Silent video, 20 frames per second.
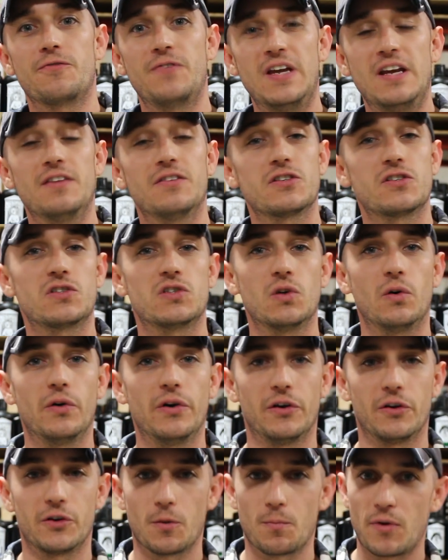feeding the
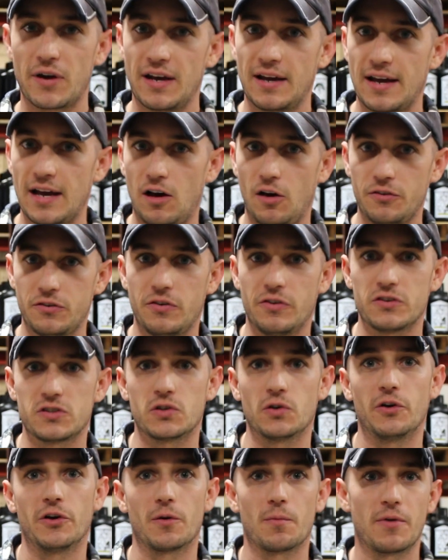soil, you're bringing health to the
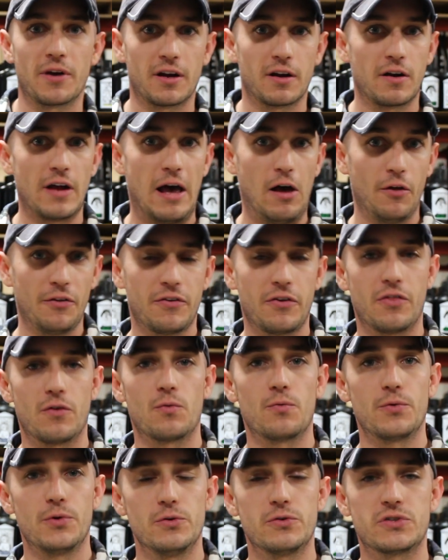soil, you're bringing health to
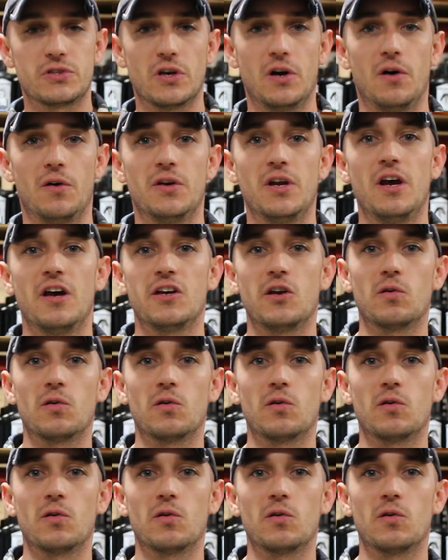the root zone,